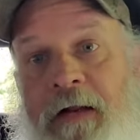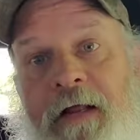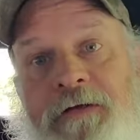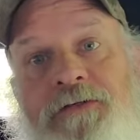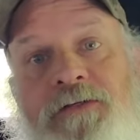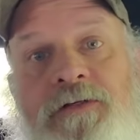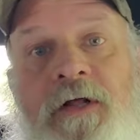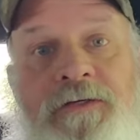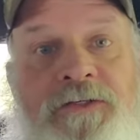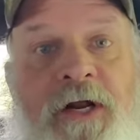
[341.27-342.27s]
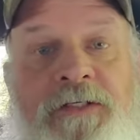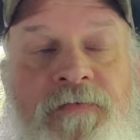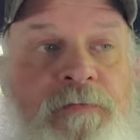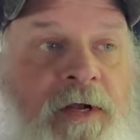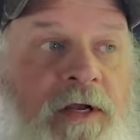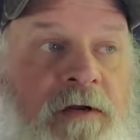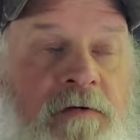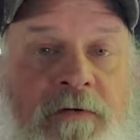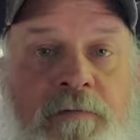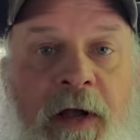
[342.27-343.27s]
that's just less chance of it
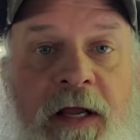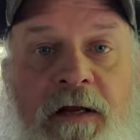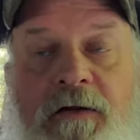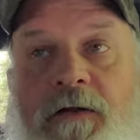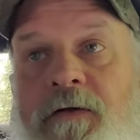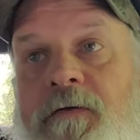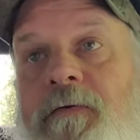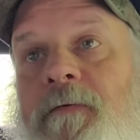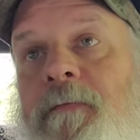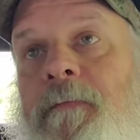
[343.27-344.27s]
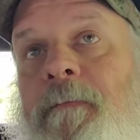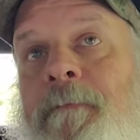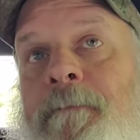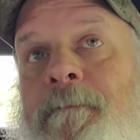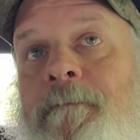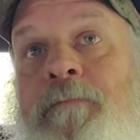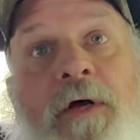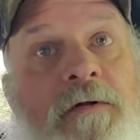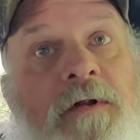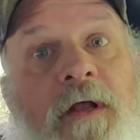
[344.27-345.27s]
being banned.
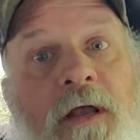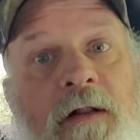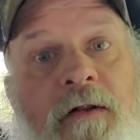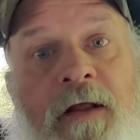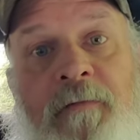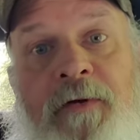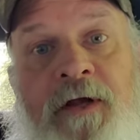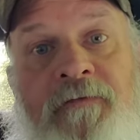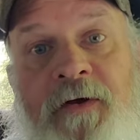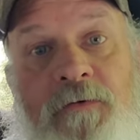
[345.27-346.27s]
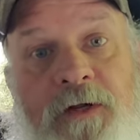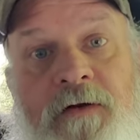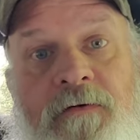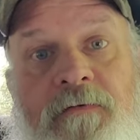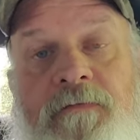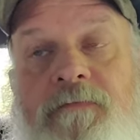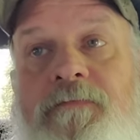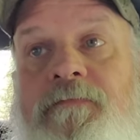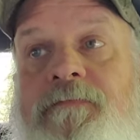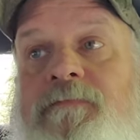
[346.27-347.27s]
But NPFL did,
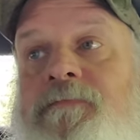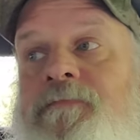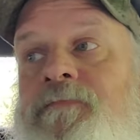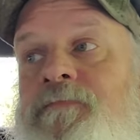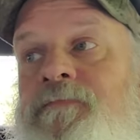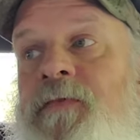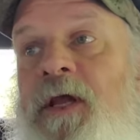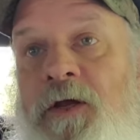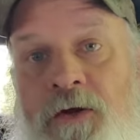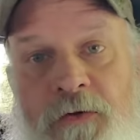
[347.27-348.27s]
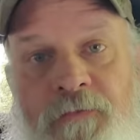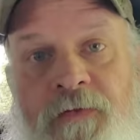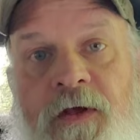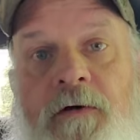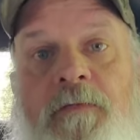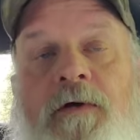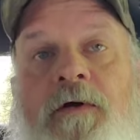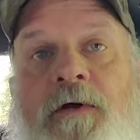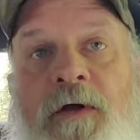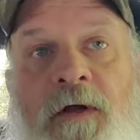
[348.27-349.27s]
and good for them.
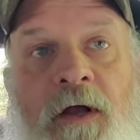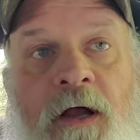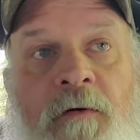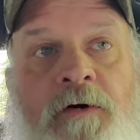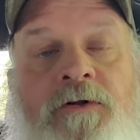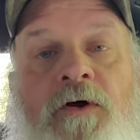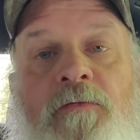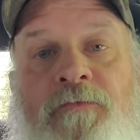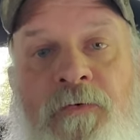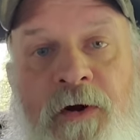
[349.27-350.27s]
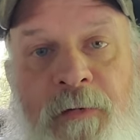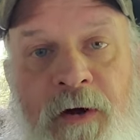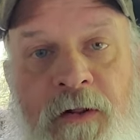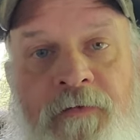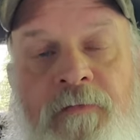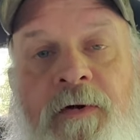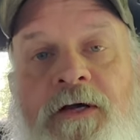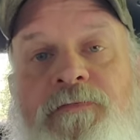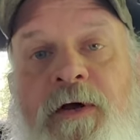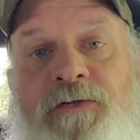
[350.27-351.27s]
How much longer before MLF and
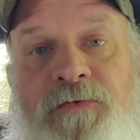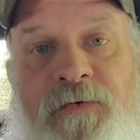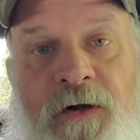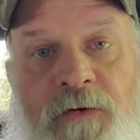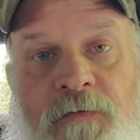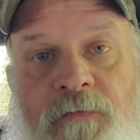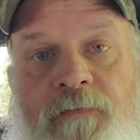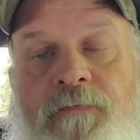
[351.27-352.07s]
Bassmaster follow?